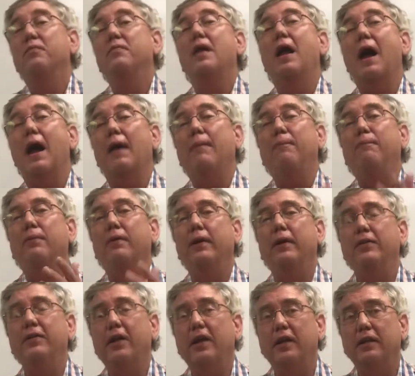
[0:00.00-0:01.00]
I
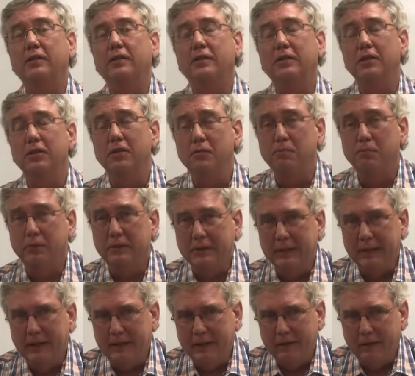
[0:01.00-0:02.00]
played that tune
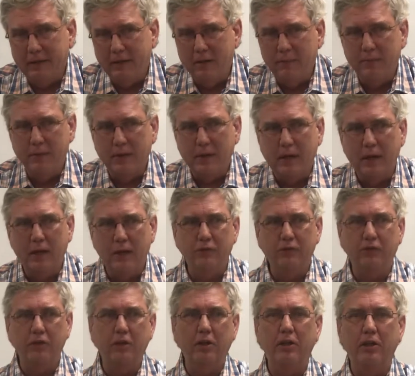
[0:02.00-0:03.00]
particularly because
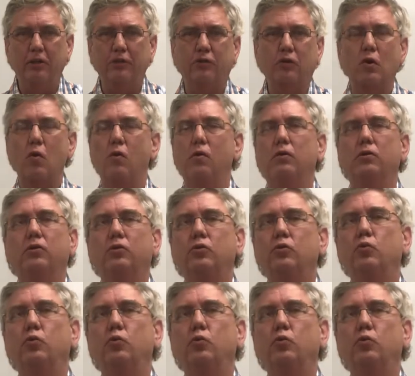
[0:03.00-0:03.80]
it's going to